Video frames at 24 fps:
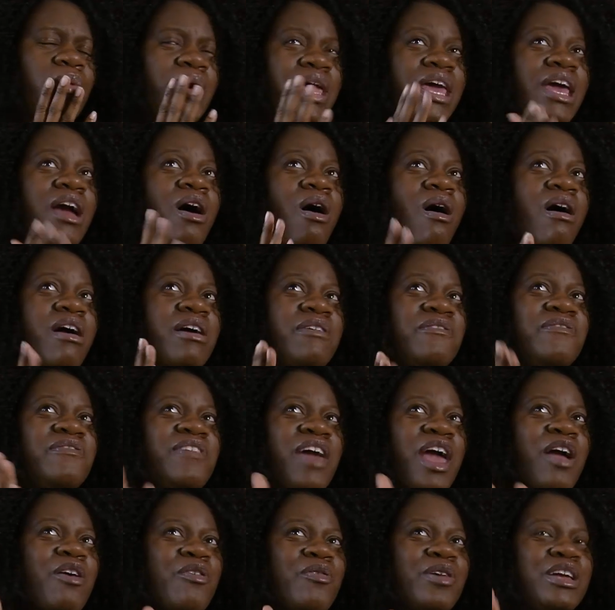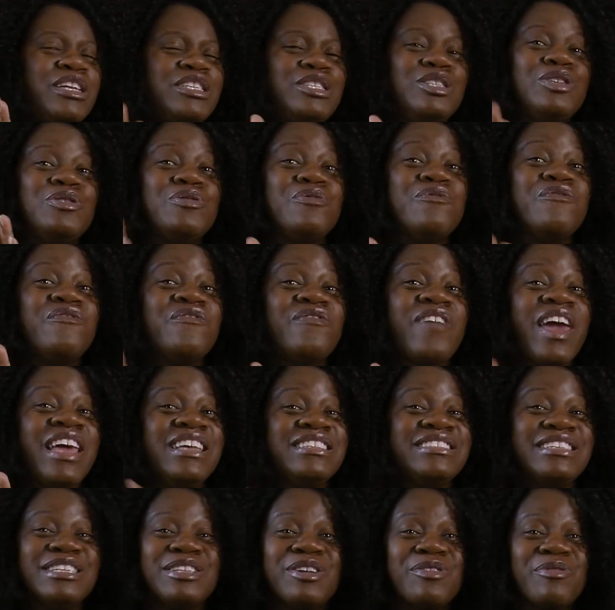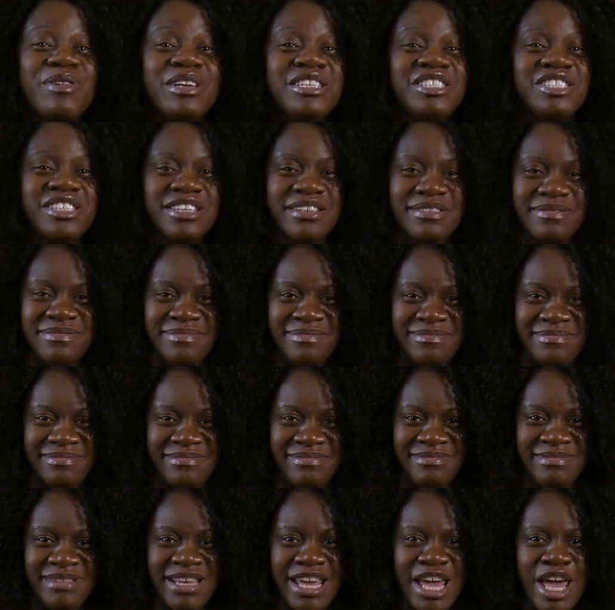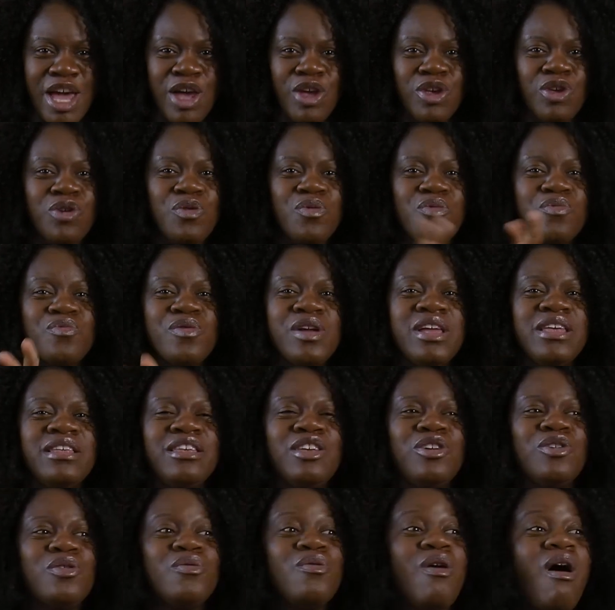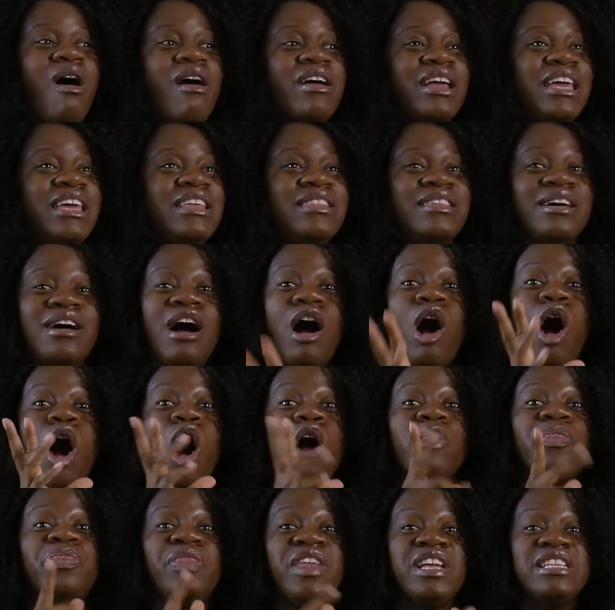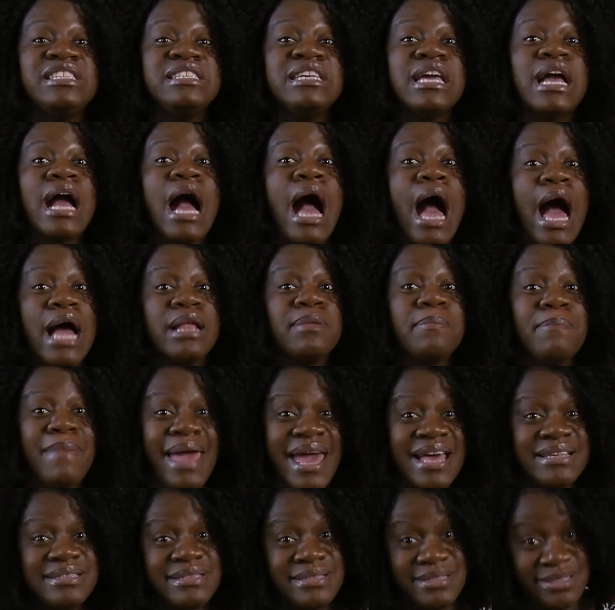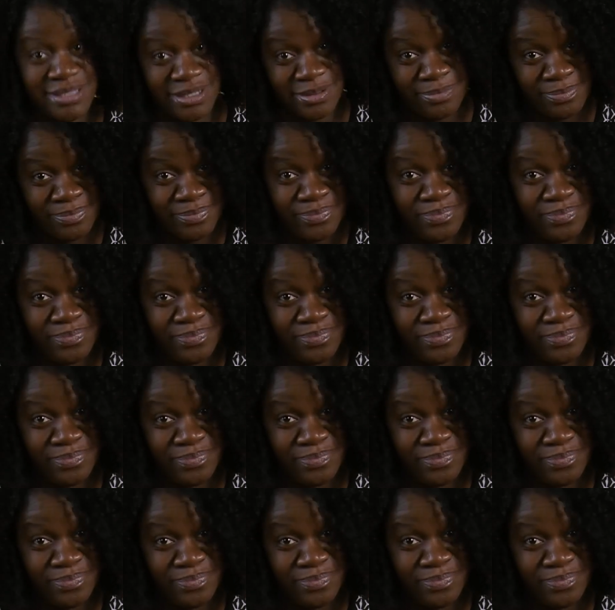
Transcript: We are a very two-faced creature. You are either an authentic hot mess.